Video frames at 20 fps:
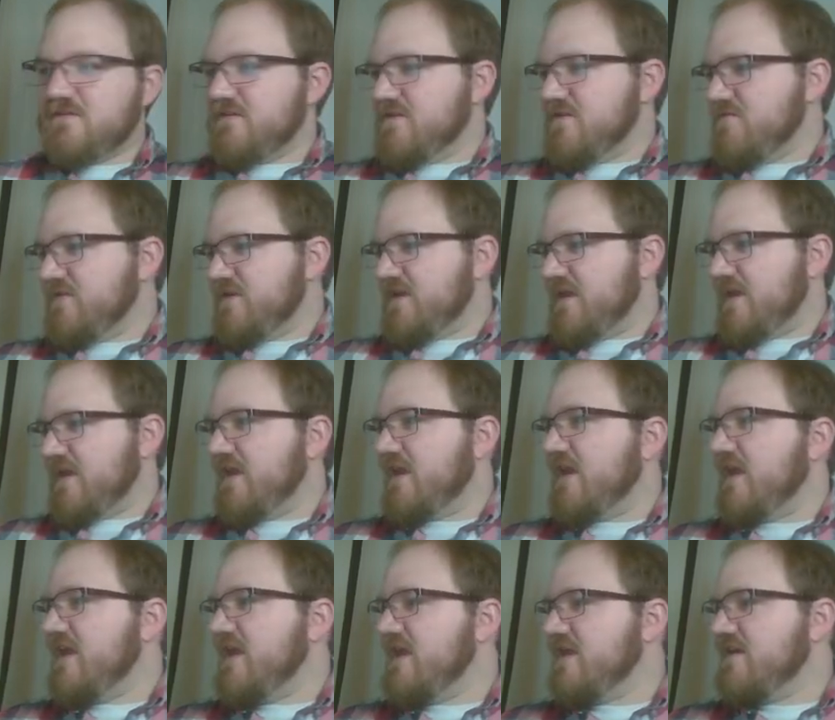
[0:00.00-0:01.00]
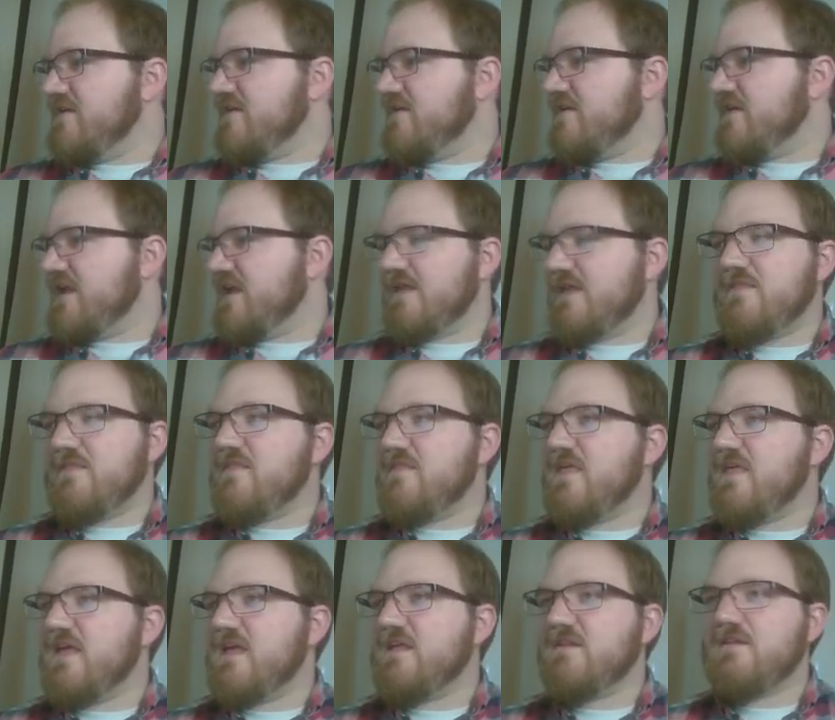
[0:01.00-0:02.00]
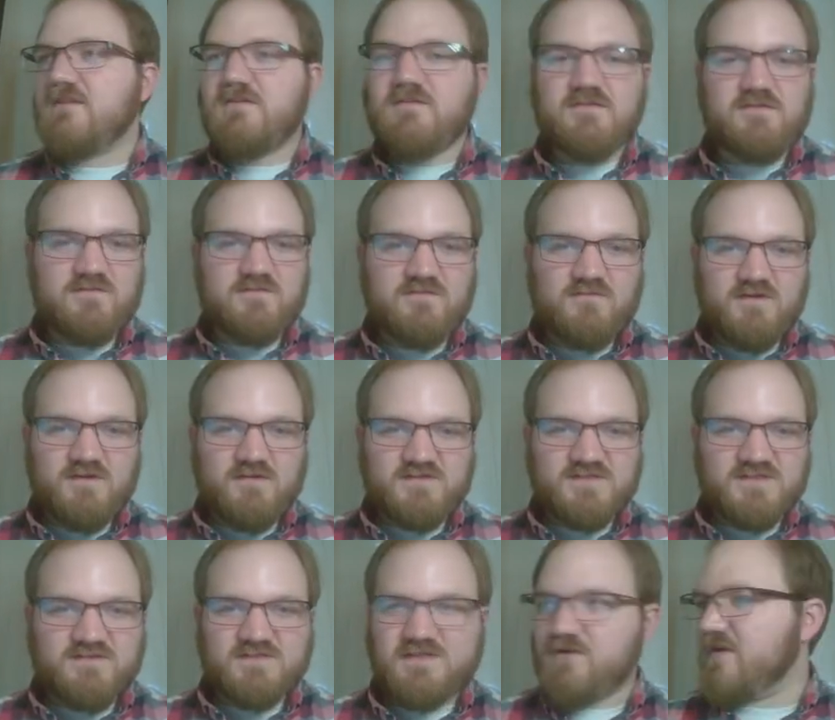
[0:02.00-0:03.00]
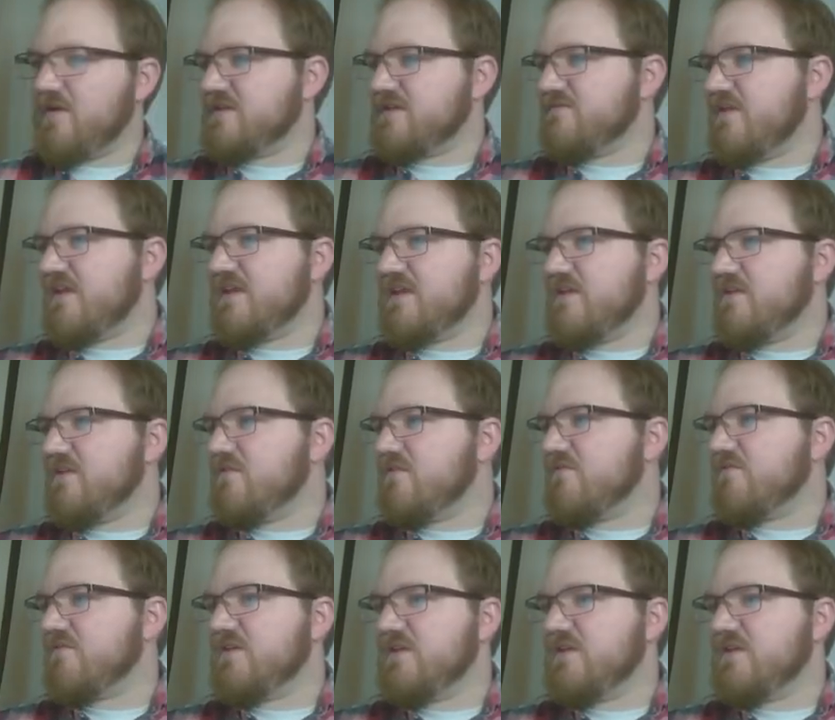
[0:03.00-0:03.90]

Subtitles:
Okay, and then, what else? Oh, I could go over